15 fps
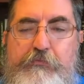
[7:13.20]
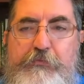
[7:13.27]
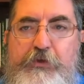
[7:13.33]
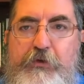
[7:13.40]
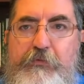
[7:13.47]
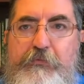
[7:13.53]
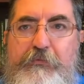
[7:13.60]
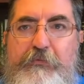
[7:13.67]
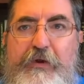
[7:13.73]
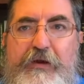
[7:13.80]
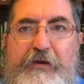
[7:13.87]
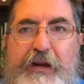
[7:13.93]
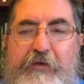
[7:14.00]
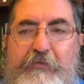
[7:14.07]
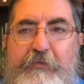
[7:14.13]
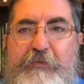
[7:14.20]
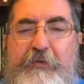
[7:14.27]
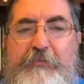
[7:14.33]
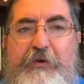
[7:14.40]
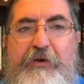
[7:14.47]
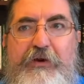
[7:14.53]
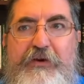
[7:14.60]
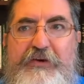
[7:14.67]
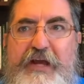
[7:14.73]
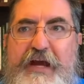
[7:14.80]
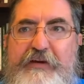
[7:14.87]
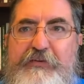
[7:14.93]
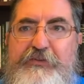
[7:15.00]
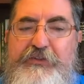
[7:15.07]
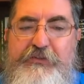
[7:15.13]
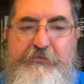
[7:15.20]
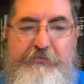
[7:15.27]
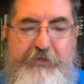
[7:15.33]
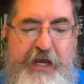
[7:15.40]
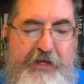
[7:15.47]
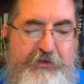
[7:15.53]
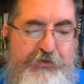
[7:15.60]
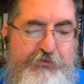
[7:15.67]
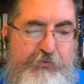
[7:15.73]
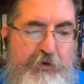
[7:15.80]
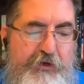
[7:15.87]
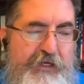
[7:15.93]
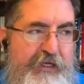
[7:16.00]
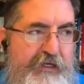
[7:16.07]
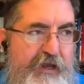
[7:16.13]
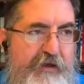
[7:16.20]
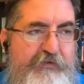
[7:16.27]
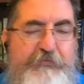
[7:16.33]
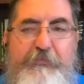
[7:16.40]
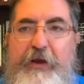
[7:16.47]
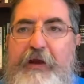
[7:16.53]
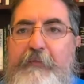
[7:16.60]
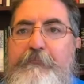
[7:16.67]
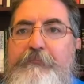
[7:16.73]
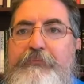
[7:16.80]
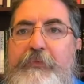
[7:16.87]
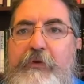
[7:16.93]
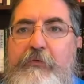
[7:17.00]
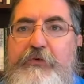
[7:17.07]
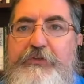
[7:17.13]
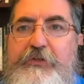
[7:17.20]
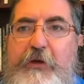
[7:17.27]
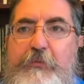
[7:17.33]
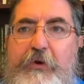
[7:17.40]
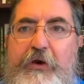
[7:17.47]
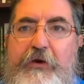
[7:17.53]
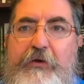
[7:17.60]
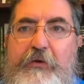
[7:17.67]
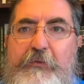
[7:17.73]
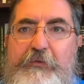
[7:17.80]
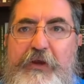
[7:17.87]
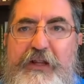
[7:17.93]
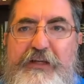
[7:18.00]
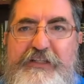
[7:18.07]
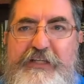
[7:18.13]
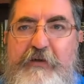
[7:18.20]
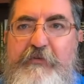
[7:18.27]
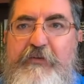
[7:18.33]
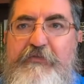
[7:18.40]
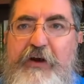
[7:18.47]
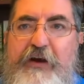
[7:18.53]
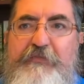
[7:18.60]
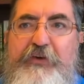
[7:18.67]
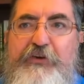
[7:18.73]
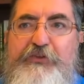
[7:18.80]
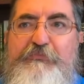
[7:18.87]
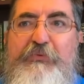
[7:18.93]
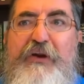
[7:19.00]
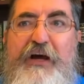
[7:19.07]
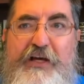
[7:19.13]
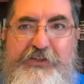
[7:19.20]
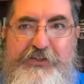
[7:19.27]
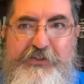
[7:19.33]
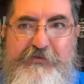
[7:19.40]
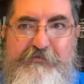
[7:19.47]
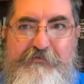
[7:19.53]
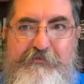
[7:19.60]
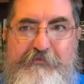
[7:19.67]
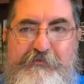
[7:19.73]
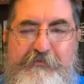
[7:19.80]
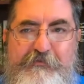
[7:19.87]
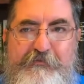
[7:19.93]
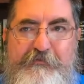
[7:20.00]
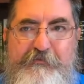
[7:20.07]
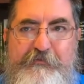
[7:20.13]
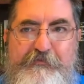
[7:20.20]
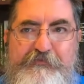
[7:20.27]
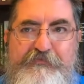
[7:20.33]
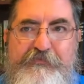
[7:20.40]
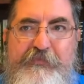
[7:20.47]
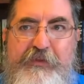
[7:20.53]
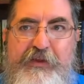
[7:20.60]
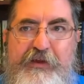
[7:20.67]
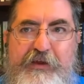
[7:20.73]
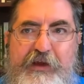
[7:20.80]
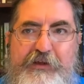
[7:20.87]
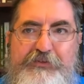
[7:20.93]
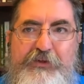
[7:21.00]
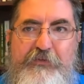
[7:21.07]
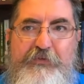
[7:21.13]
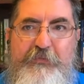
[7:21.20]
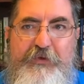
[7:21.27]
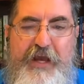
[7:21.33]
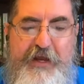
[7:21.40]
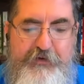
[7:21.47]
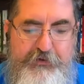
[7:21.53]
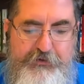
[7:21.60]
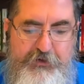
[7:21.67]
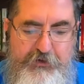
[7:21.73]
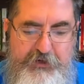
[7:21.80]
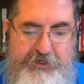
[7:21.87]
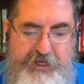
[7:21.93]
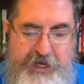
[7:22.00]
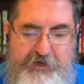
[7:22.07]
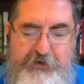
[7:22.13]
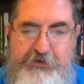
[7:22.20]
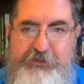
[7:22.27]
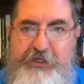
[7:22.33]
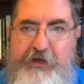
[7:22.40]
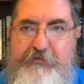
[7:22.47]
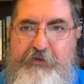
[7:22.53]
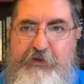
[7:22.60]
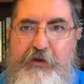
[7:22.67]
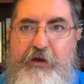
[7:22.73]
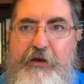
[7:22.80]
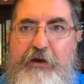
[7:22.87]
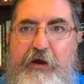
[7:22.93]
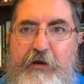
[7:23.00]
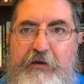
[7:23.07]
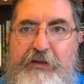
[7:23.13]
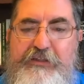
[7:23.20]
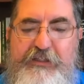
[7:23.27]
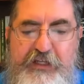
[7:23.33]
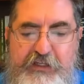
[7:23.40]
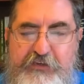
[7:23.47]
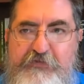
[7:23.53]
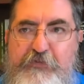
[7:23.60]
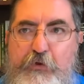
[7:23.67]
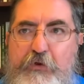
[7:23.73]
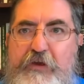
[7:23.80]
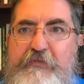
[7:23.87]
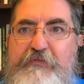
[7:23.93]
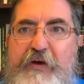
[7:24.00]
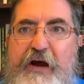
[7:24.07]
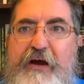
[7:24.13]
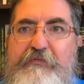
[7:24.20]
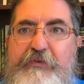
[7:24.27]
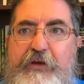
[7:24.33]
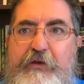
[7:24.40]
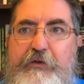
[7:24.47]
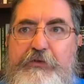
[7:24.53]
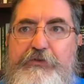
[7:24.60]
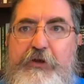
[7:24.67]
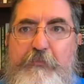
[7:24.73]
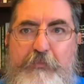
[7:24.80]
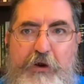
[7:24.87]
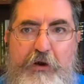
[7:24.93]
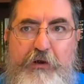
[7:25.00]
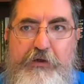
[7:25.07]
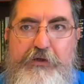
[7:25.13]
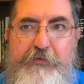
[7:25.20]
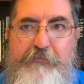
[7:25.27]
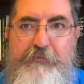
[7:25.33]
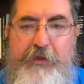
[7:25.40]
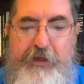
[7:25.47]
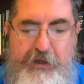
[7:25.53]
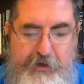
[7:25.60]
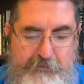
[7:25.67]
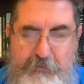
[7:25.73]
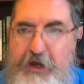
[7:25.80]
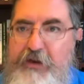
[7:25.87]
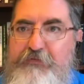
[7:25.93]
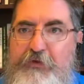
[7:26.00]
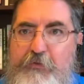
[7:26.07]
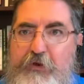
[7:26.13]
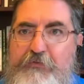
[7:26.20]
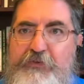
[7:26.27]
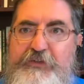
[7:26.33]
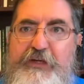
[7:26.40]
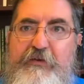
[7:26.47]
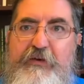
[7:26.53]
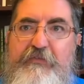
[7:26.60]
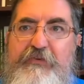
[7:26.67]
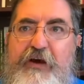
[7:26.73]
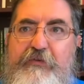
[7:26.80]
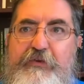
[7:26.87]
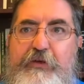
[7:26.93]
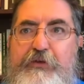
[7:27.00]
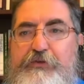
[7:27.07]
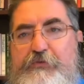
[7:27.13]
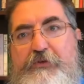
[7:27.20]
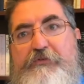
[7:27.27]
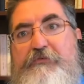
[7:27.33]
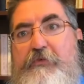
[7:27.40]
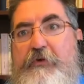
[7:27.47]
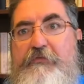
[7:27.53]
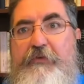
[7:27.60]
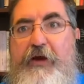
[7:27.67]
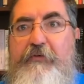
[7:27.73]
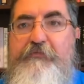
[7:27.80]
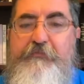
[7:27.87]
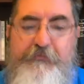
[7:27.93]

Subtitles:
So now remember, Daniel's working lifespan was somewhere 75 years plus. And so from Daniel 2 to Daniel 7 are incidents 45 years apart. But if you work for 75 years, what's 45?